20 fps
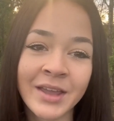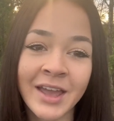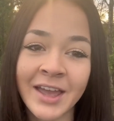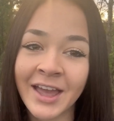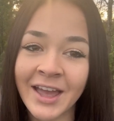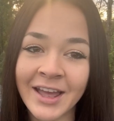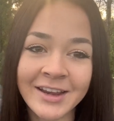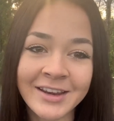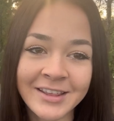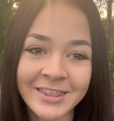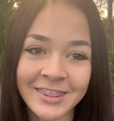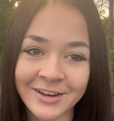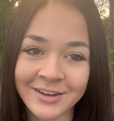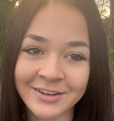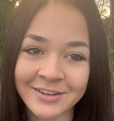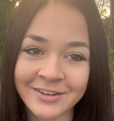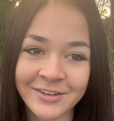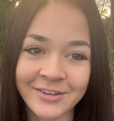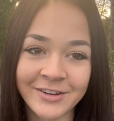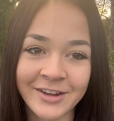any
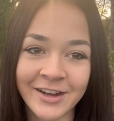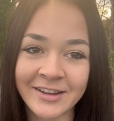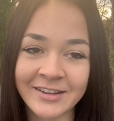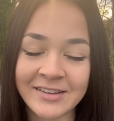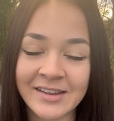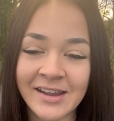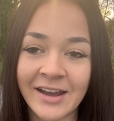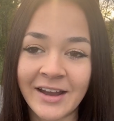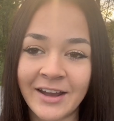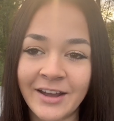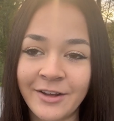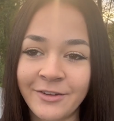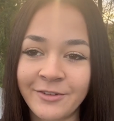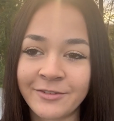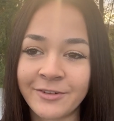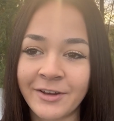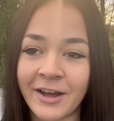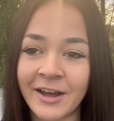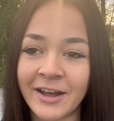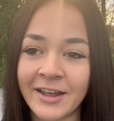thoughts you guys have.
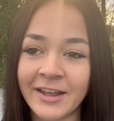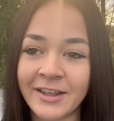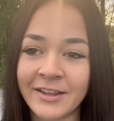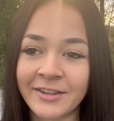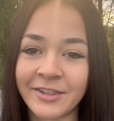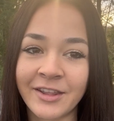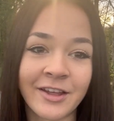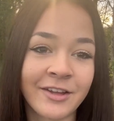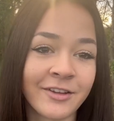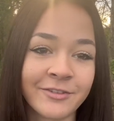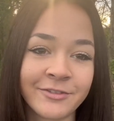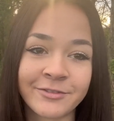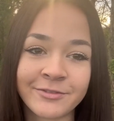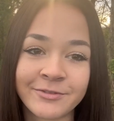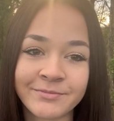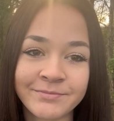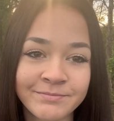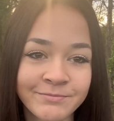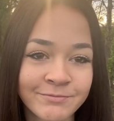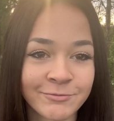I love
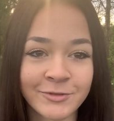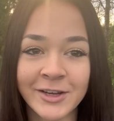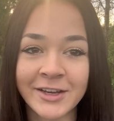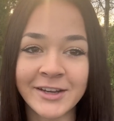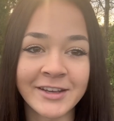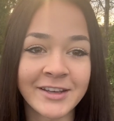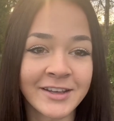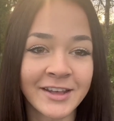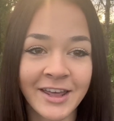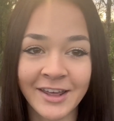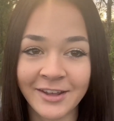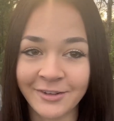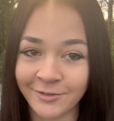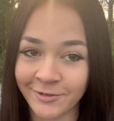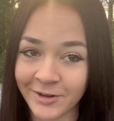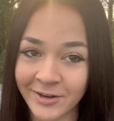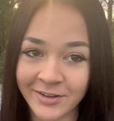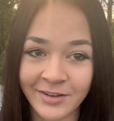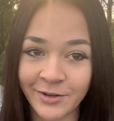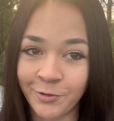reading
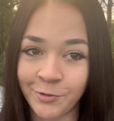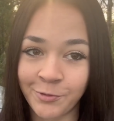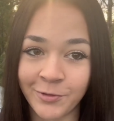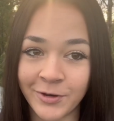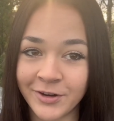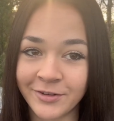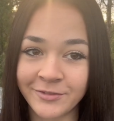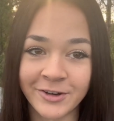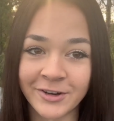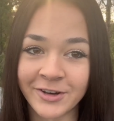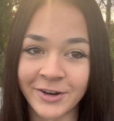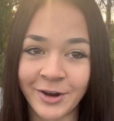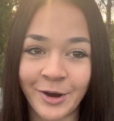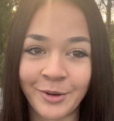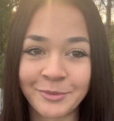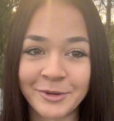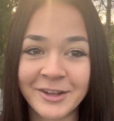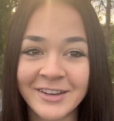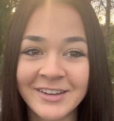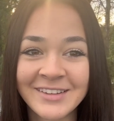every single one of your
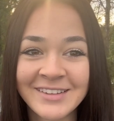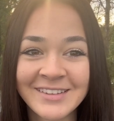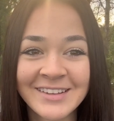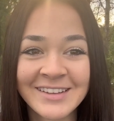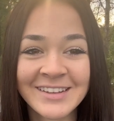comments.